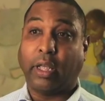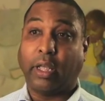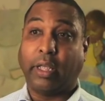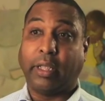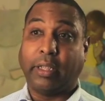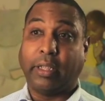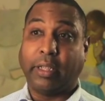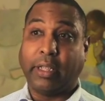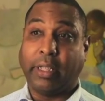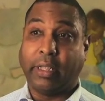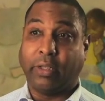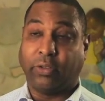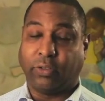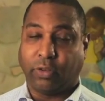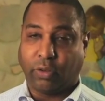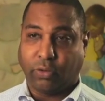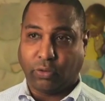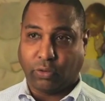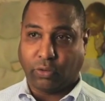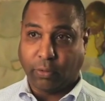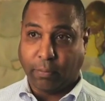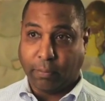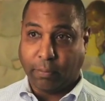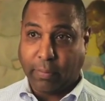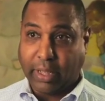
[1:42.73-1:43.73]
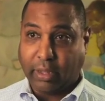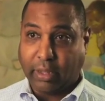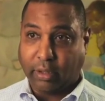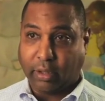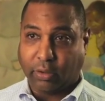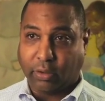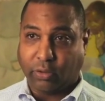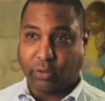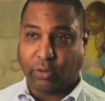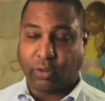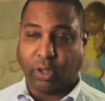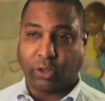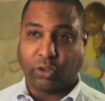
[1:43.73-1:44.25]
needs some
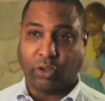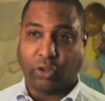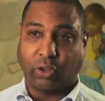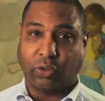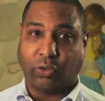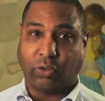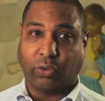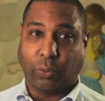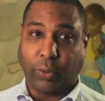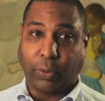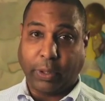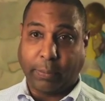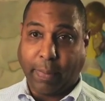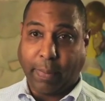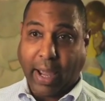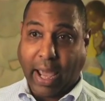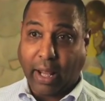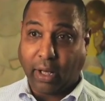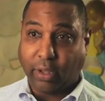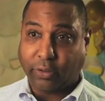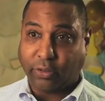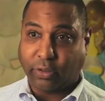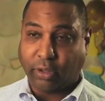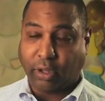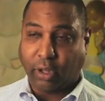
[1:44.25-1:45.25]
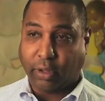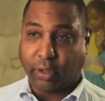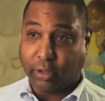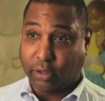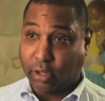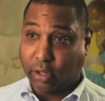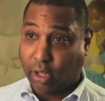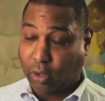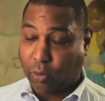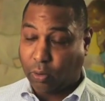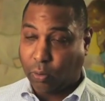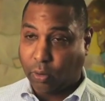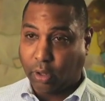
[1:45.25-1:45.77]
maintenance, such as a rebalancing of the
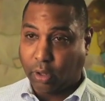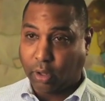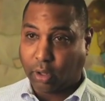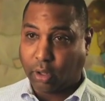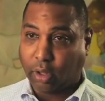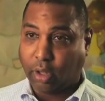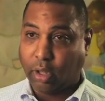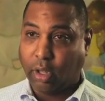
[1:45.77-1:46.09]
ductwork,